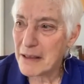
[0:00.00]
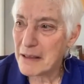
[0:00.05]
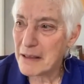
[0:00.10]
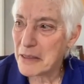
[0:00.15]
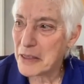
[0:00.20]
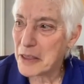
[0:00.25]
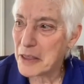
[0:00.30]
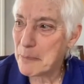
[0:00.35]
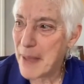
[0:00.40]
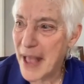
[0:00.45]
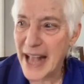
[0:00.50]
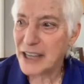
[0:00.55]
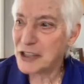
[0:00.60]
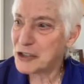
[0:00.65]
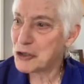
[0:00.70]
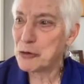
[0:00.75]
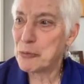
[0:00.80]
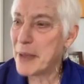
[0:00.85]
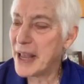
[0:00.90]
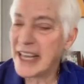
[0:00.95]
the
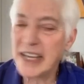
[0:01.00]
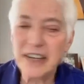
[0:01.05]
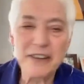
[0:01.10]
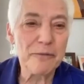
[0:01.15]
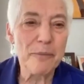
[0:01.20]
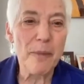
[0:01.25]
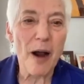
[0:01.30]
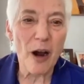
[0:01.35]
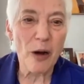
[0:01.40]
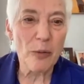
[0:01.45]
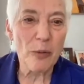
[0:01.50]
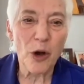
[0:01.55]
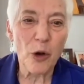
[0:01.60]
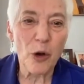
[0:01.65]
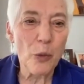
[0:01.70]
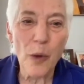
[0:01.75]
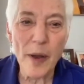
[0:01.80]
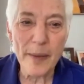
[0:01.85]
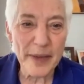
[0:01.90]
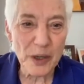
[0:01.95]
banks are made of
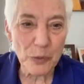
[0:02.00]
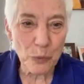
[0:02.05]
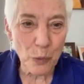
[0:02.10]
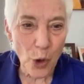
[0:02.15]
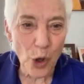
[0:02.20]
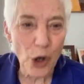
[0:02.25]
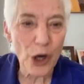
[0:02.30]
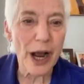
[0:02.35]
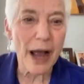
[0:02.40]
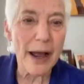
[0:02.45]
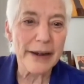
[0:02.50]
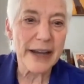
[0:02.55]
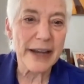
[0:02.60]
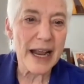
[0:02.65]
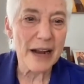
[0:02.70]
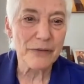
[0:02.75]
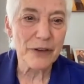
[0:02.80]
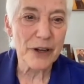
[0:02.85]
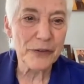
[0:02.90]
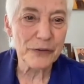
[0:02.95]
marble, women work on
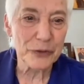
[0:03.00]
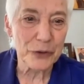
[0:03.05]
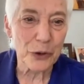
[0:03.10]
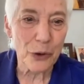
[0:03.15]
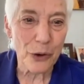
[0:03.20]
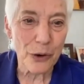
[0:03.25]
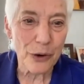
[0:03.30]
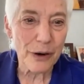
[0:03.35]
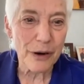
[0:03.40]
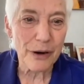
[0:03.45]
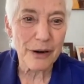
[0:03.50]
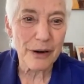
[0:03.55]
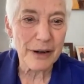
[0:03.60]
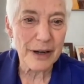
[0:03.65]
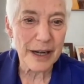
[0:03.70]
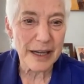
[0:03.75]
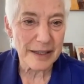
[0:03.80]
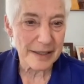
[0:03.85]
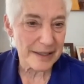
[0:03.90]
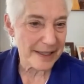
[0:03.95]
every floor,
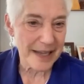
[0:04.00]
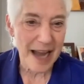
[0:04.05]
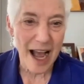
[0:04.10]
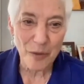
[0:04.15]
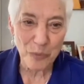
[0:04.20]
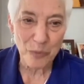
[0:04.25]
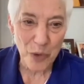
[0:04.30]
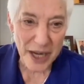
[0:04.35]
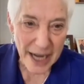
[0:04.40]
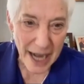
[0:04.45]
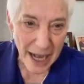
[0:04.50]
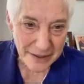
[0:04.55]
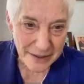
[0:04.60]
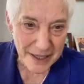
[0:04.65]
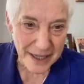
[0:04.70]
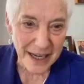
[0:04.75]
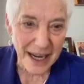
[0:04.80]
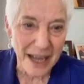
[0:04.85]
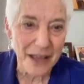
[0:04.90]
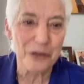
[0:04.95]
and it's time we got
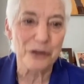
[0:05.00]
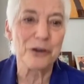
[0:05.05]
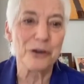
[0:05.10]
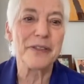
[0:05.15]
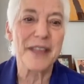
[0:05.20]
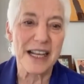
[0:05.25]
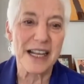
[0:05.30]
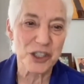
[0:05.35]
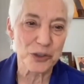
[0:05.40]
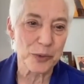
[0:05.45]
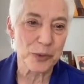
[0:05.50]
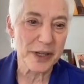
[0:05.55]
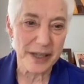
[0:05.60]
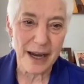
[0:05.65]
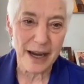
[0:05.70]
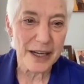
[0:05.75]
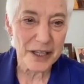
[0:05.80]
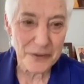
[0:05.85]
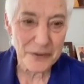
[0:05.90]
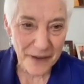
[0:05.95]
together. That's what
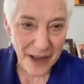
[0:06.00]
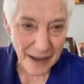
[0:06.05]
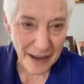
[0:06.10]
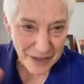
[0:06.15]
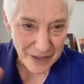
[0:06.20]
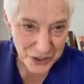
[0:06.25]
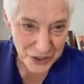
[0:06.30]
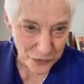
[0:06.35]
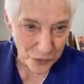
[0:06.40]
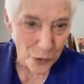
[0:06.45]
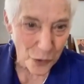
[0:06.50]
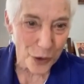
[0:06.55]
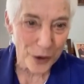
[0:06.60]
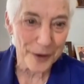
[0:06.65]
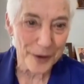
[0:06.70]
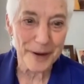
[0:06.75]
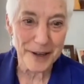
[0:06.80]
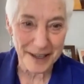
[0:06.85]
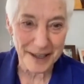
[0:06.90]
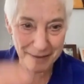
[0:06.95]
9 to 5 is
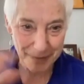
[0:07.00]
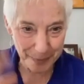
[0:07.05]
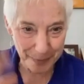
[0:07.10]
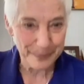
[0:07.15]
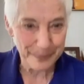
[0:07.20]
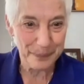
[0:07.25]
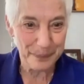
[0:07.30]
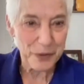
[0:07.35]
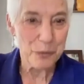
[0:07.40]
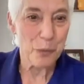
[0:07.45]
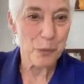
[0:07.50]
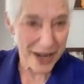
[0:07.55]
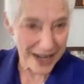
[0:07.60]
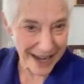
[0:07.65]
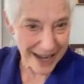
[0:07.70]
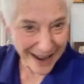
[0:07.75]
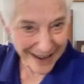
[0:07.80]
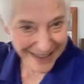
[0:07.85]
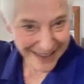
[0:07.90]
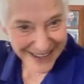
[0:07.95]
for. And went
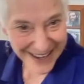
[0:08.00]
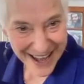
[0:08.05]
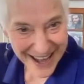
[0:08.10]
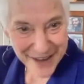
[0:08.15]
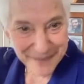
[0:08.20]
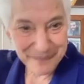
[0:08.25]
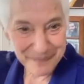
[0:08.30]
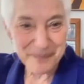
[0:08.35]
on and on.